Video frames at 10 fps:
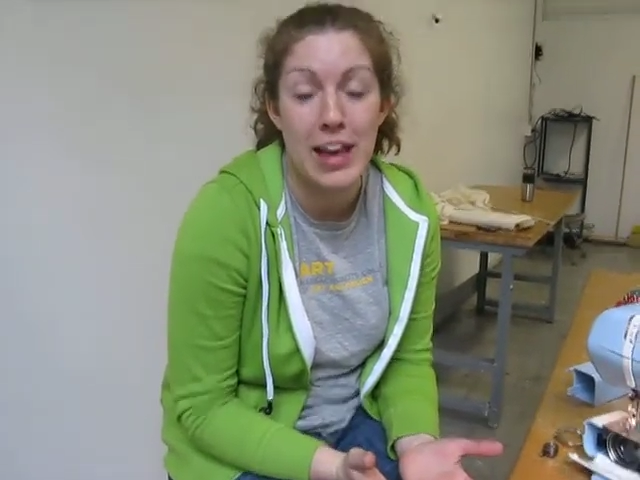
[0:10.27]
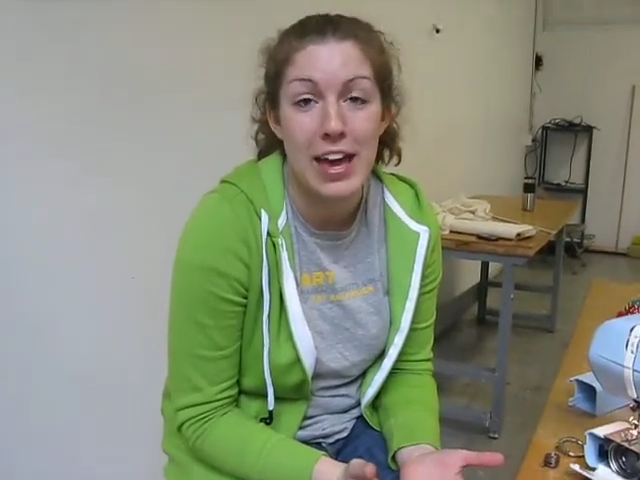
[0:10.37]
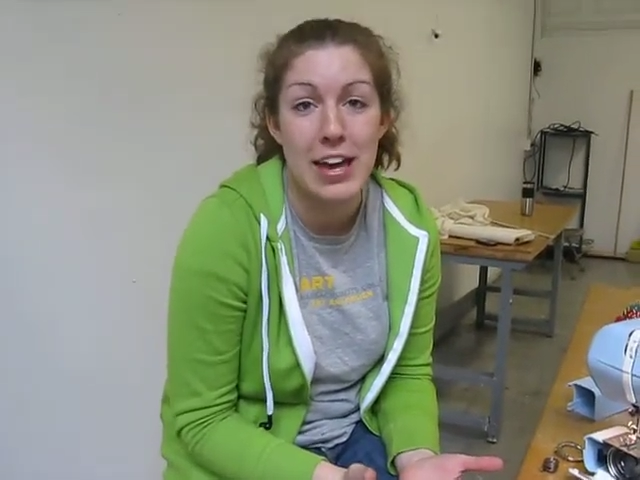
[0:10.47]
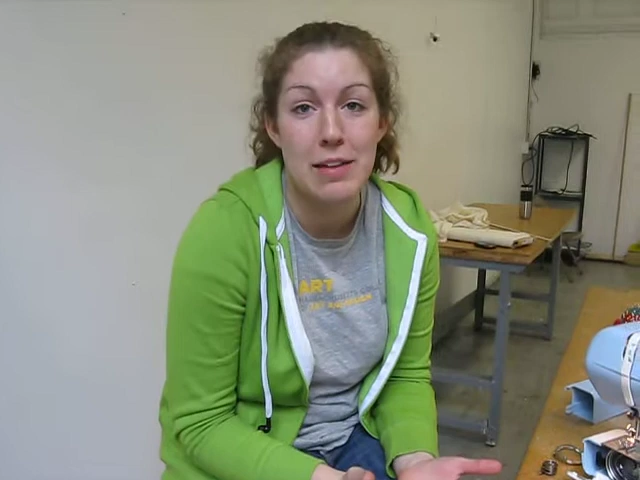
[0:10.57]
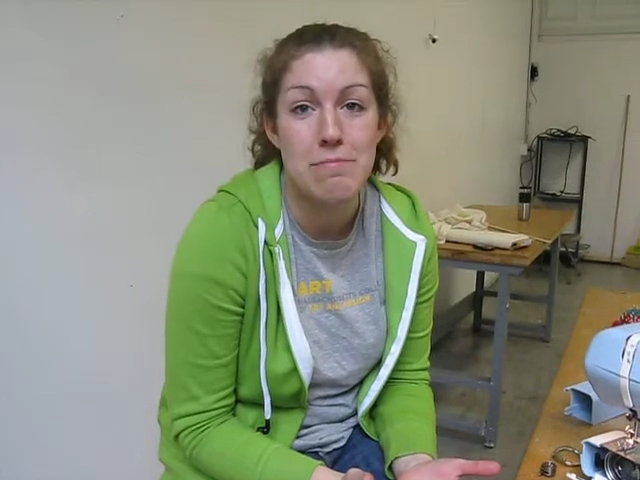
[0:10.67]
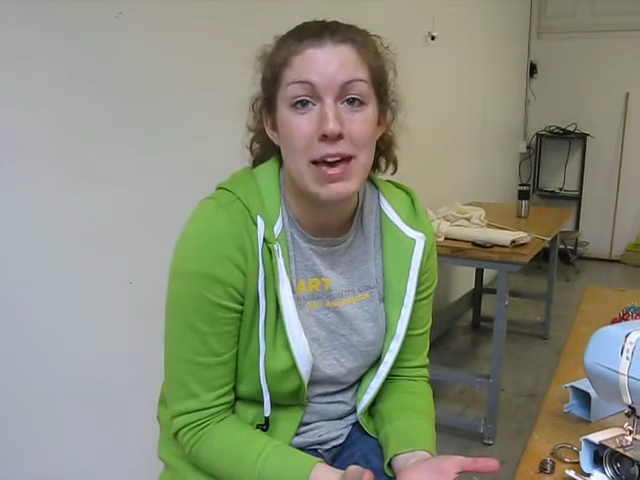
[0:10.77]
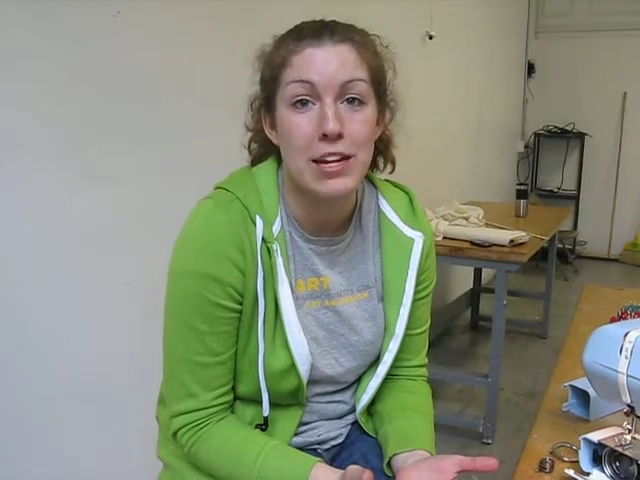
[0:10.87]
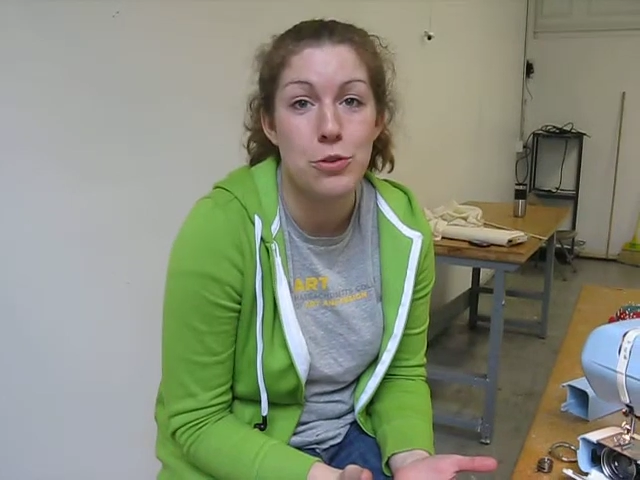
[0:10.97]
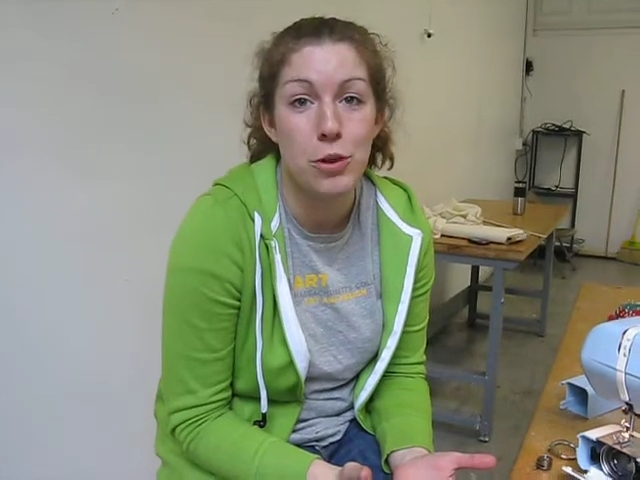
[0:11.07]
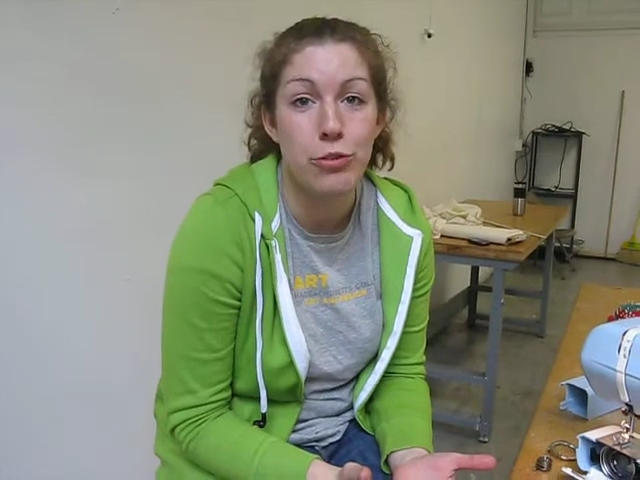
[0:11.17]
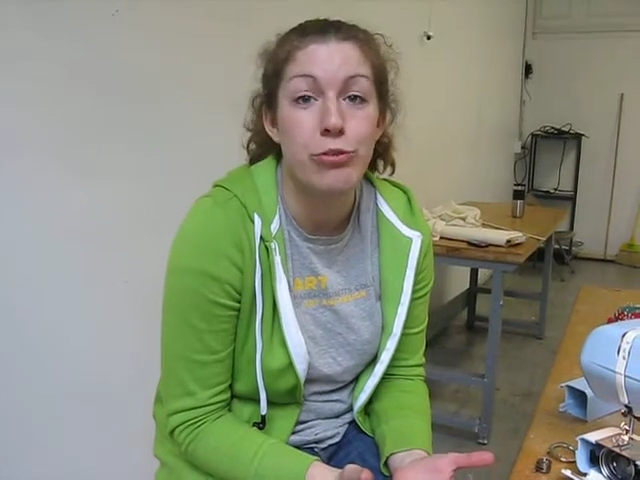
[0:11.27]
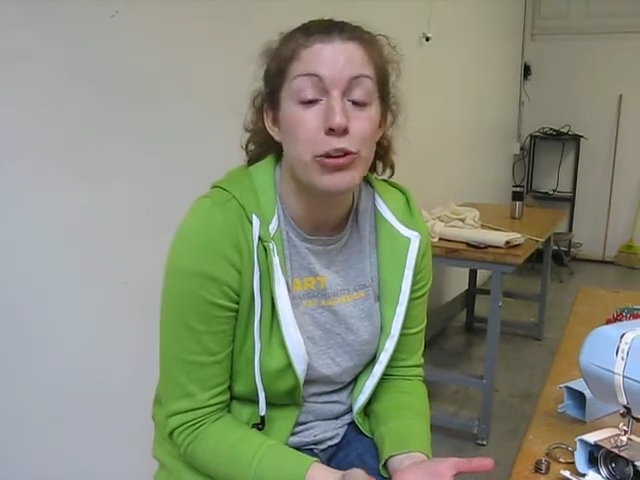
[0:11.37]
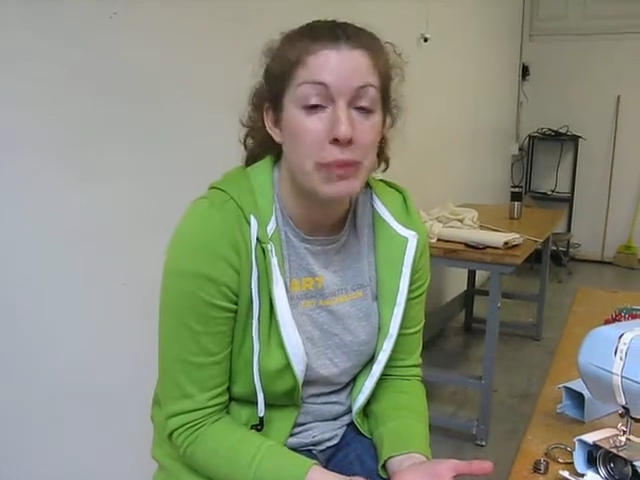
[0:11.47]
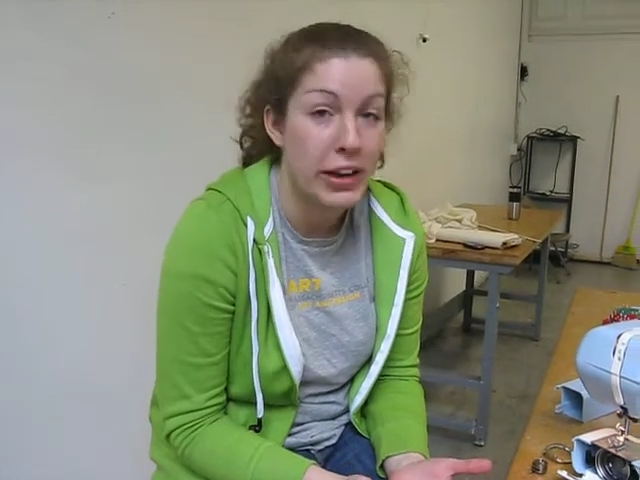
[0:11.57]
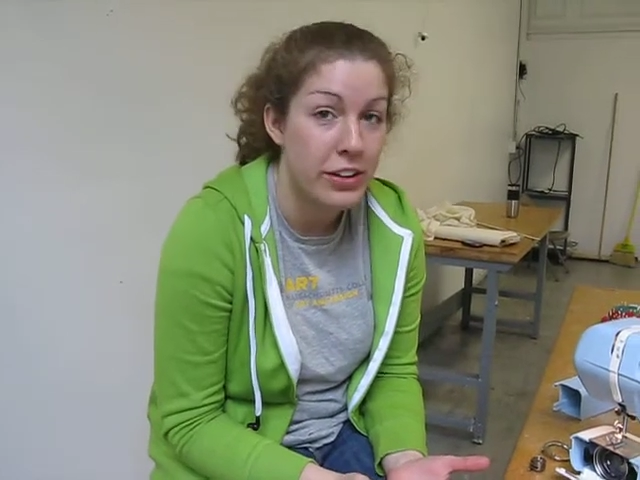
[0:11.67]
a manual
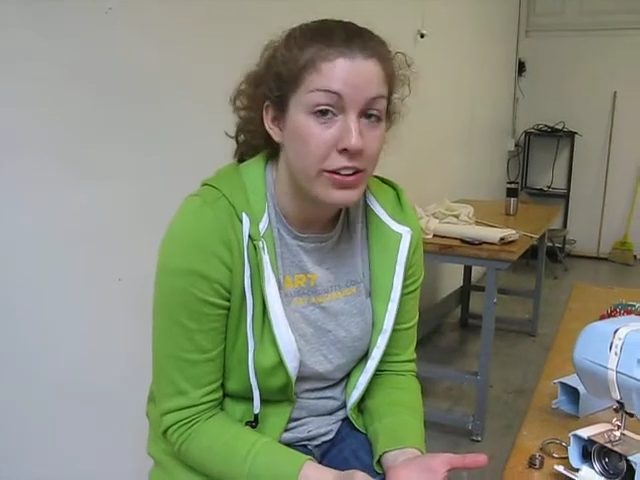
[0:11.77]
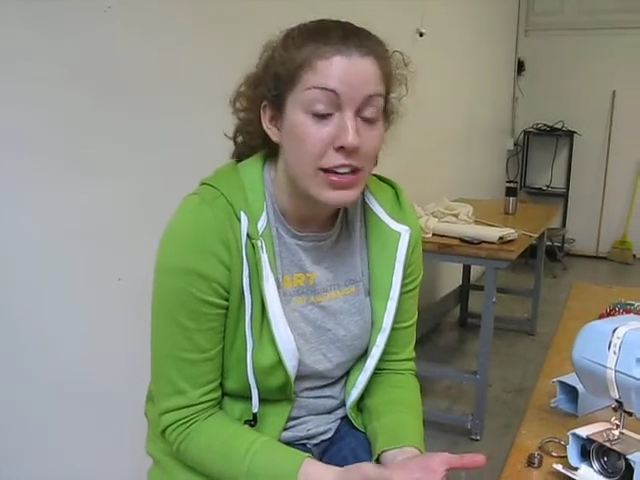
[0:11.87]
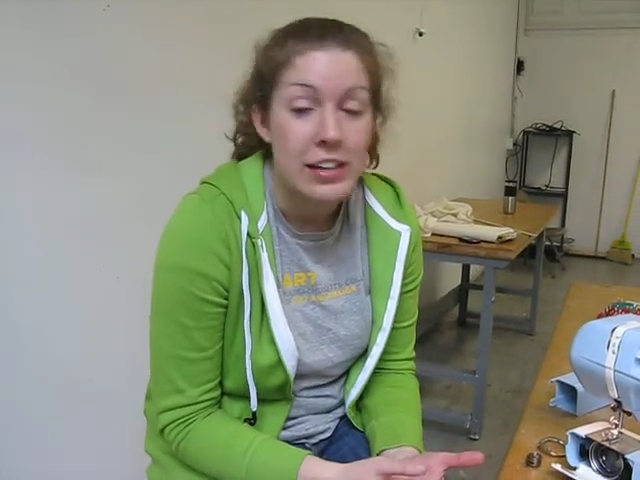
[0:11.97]
foot pedal.